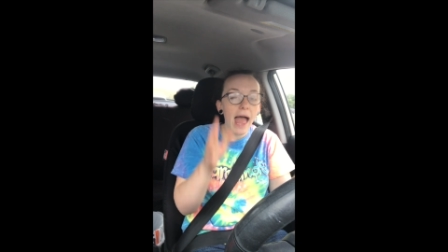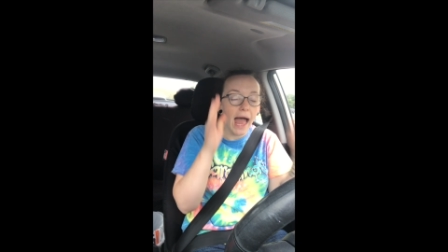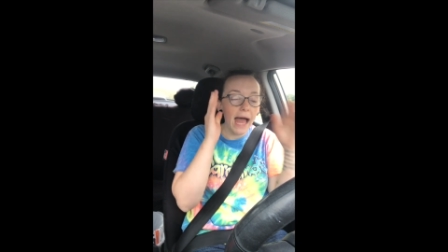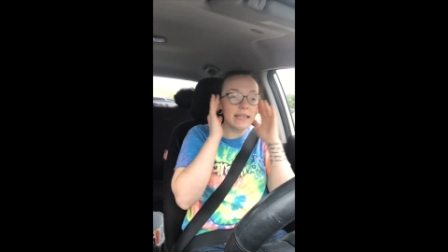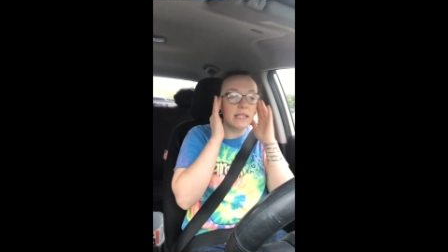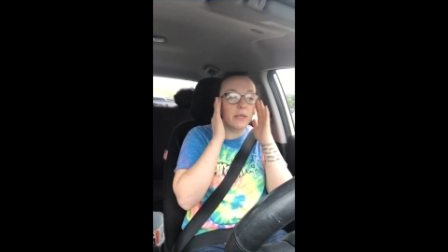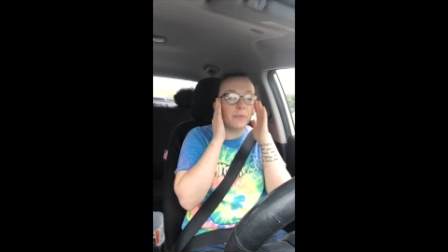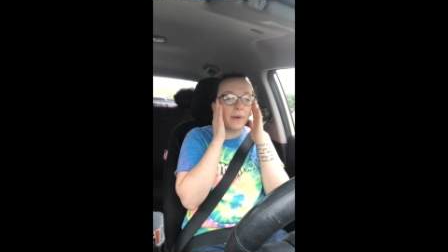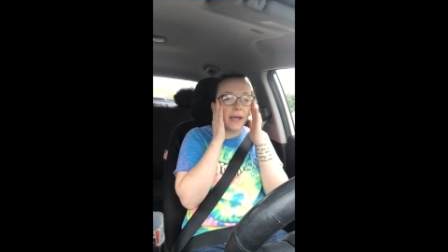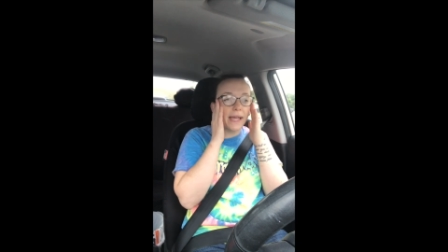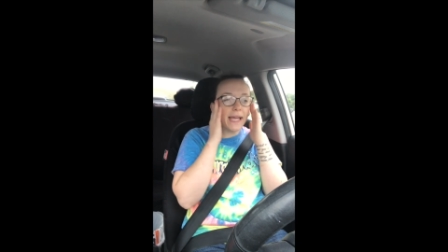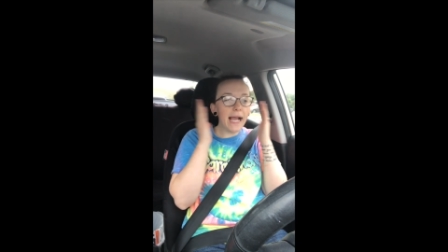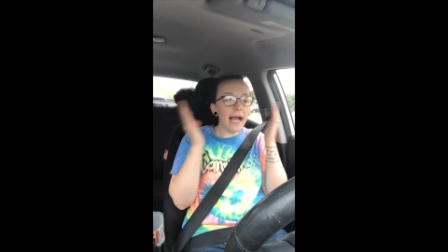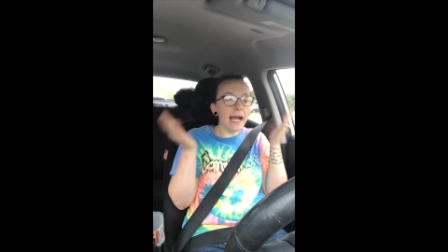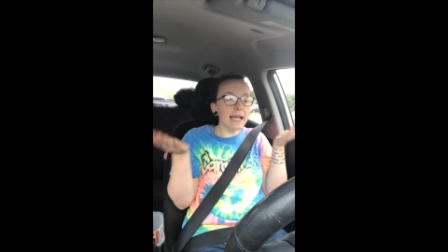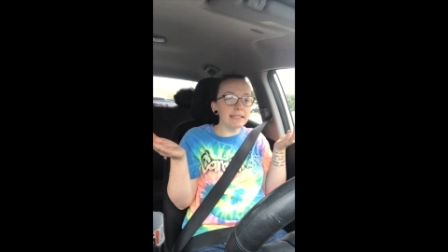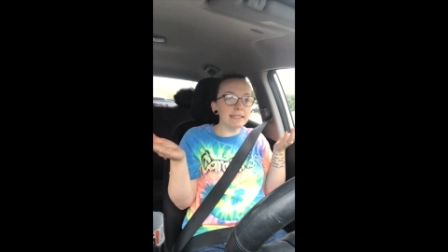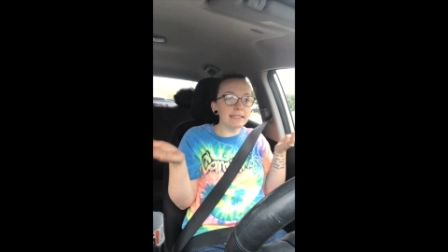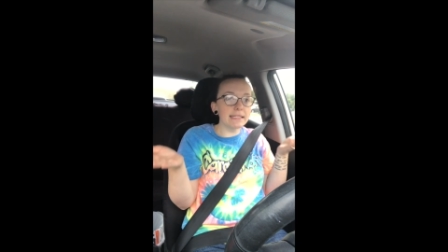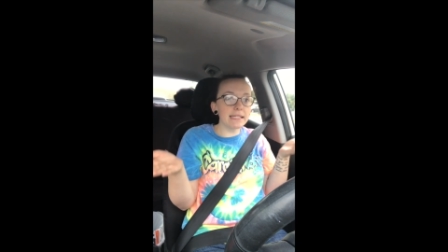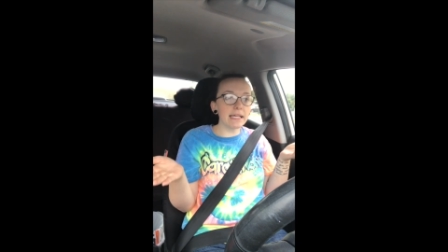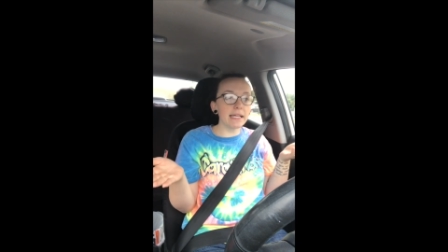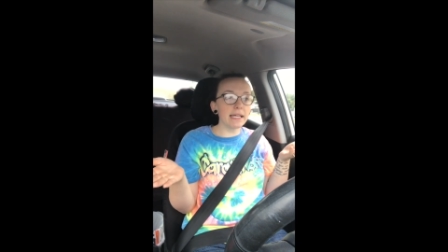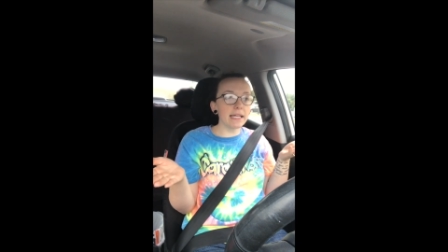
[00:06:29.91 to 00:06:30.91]
And the way I
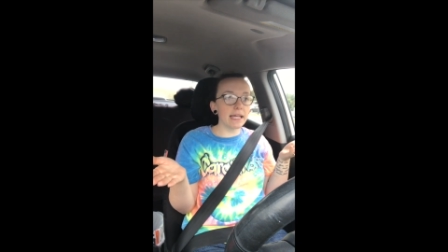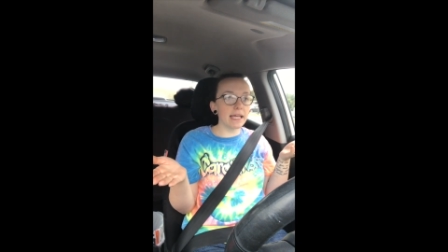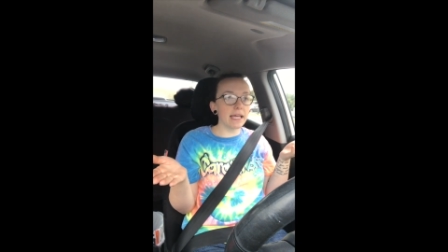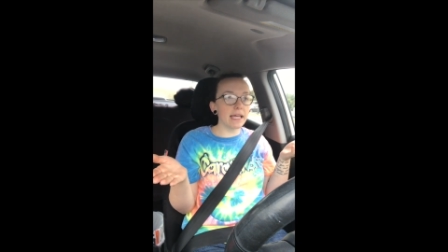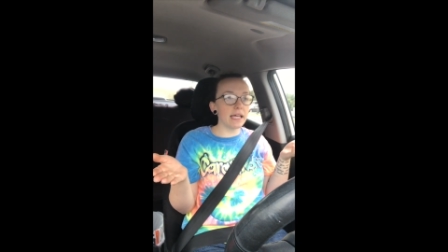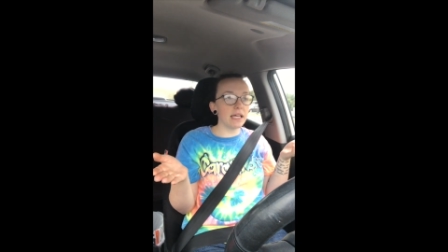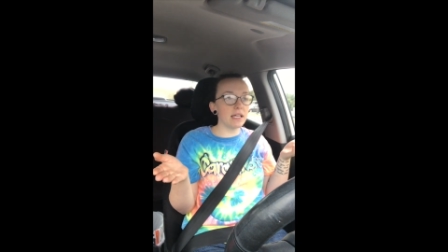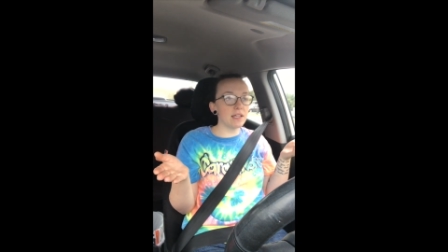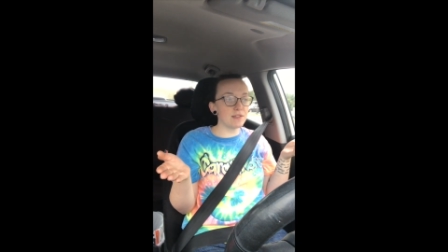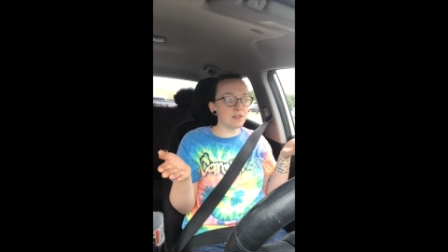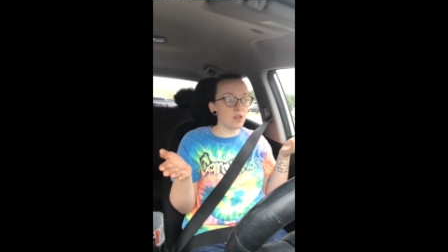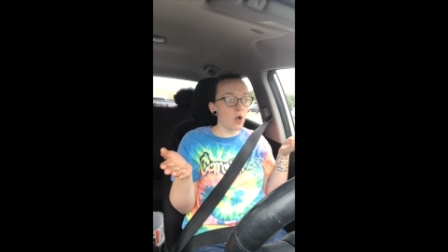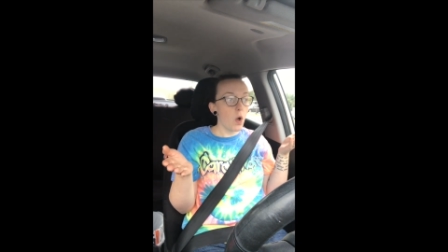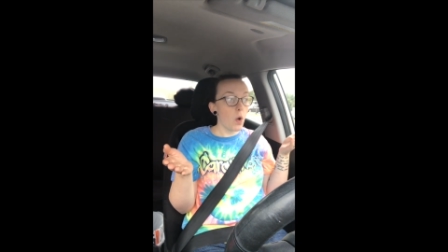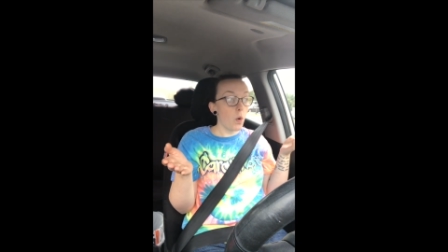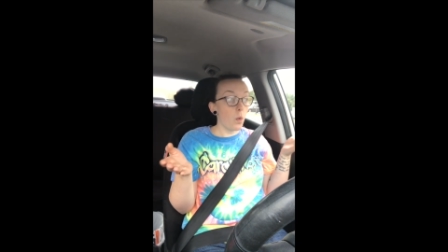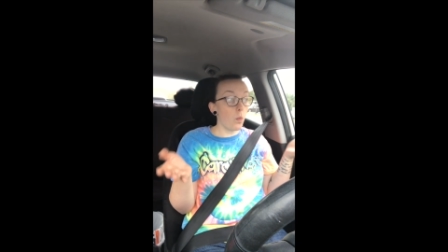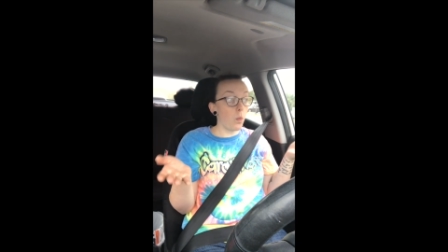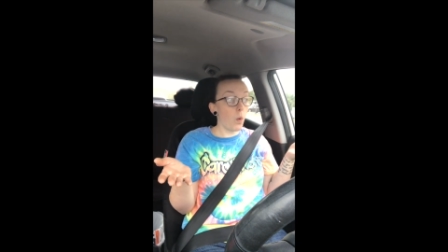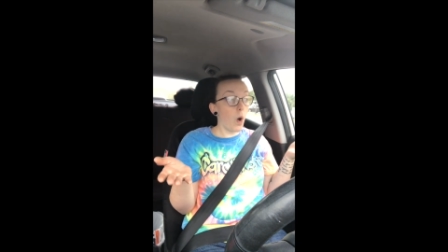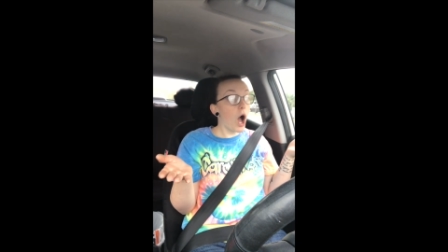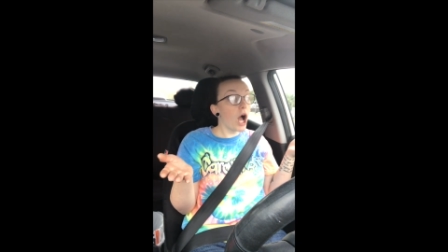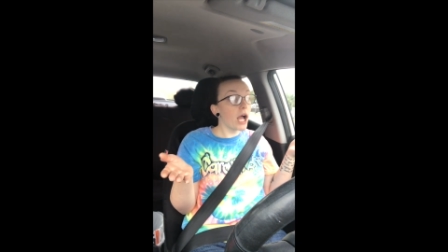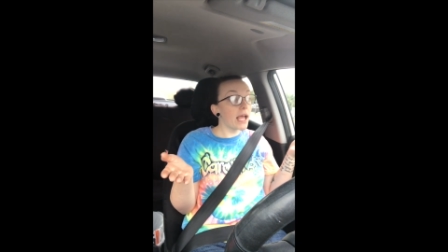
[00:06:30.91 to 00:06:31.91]
see it is
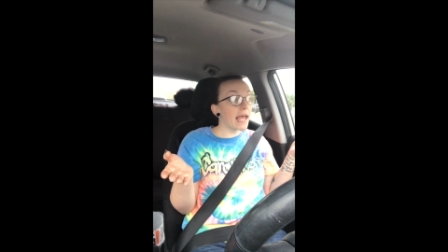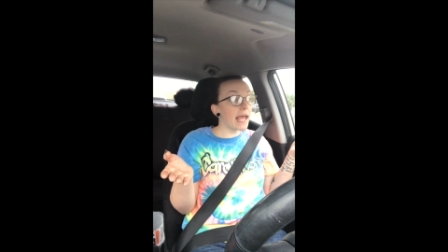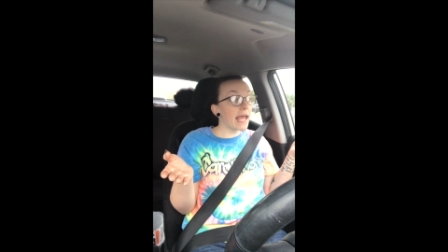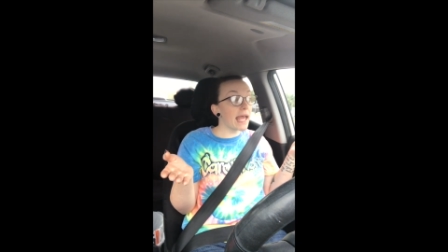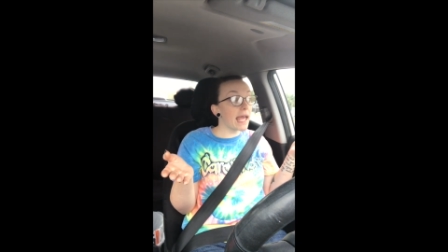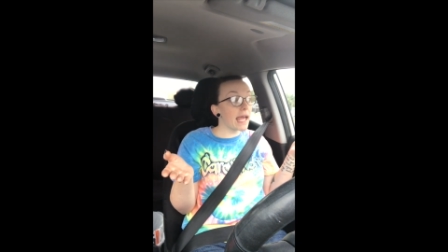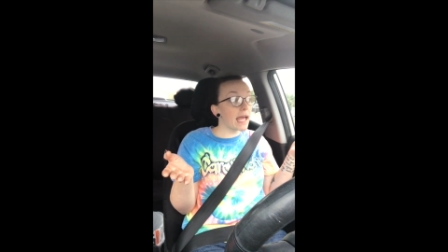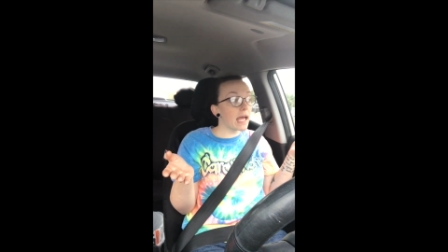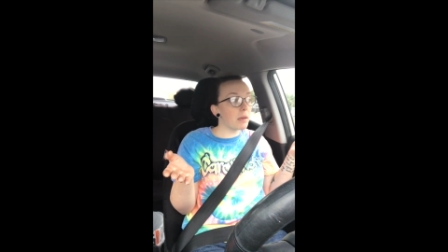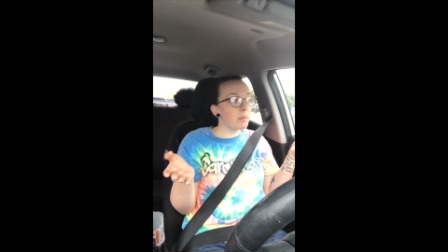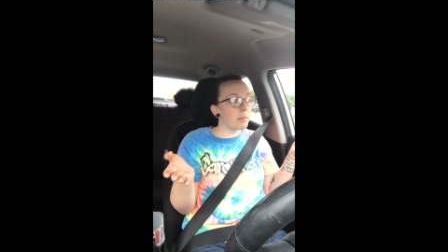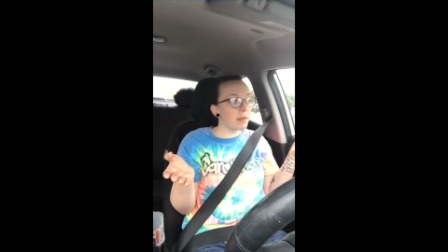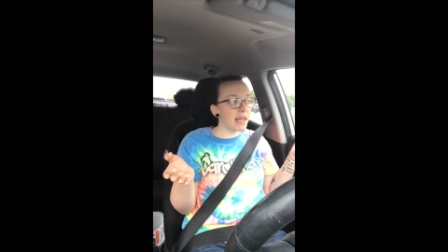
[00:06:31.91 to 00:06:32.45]
walking